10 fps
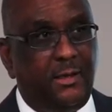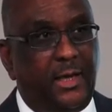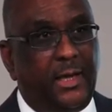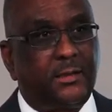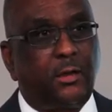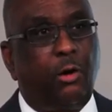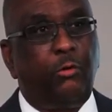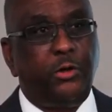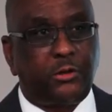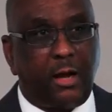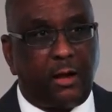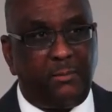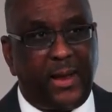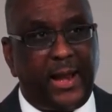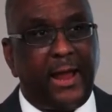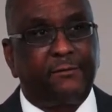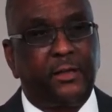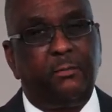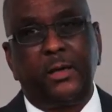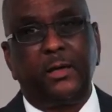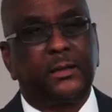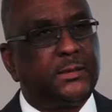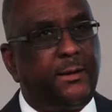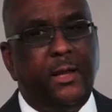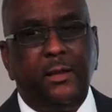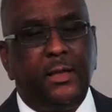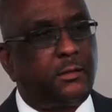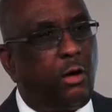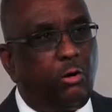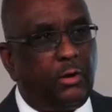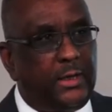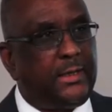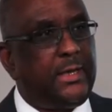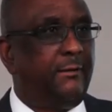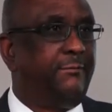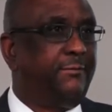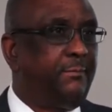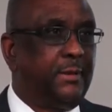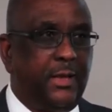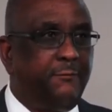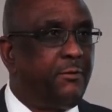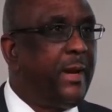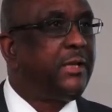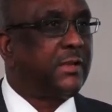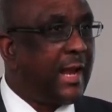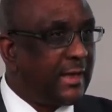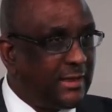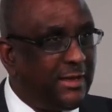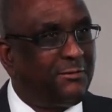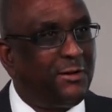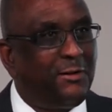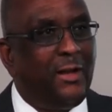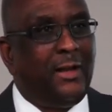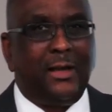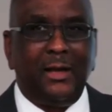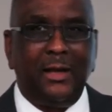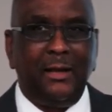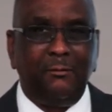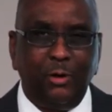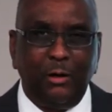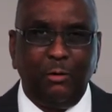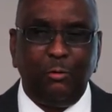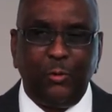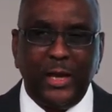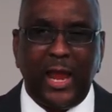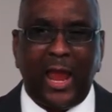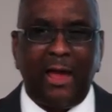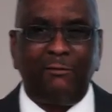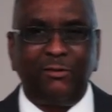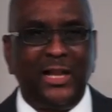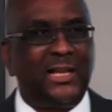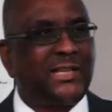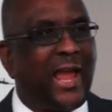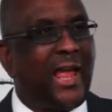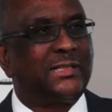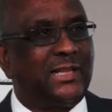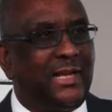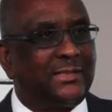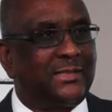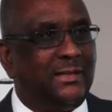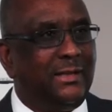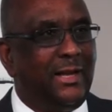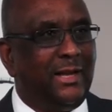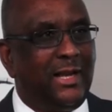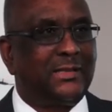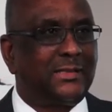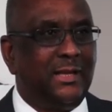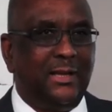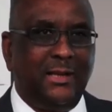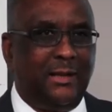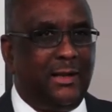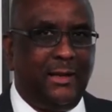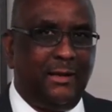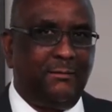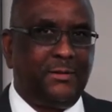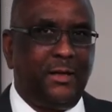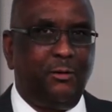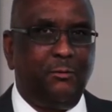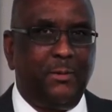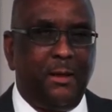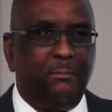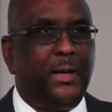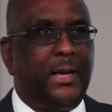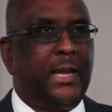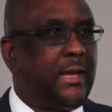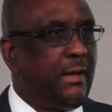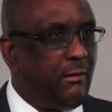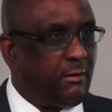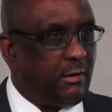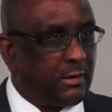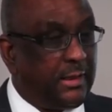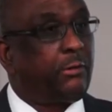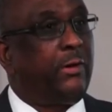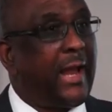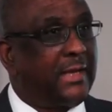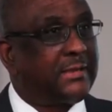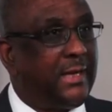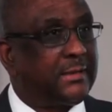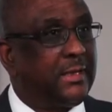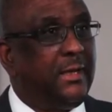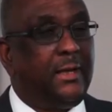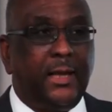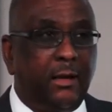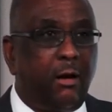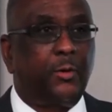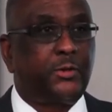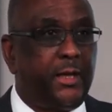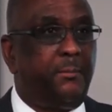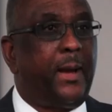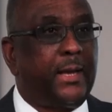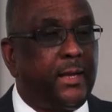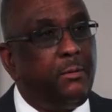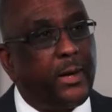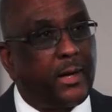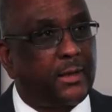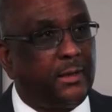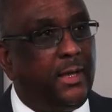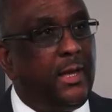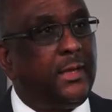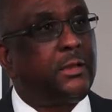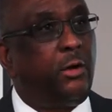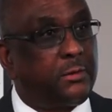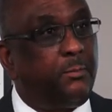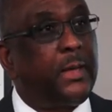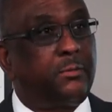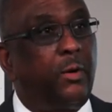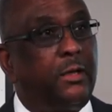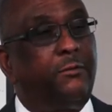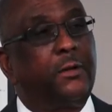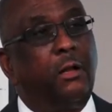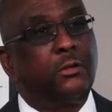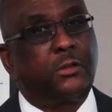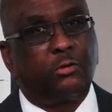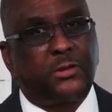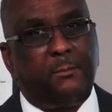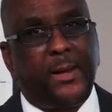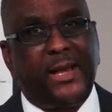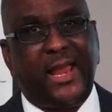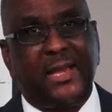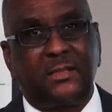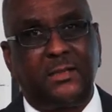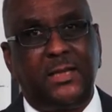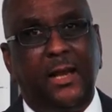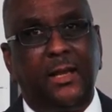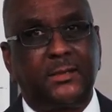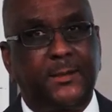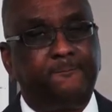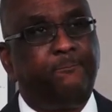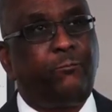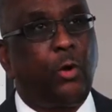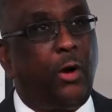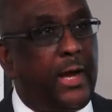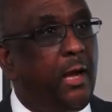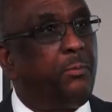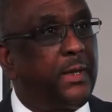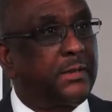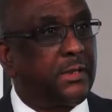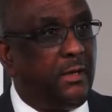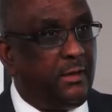And so when you talk about African Americans, uh, there's a whole litany of information I could give you. Uh, we have less assets and, and less, uh, you know, money or, or liquid assets than almost anybody in America. And so it's much more difficult. And so somebody has to tell us or help us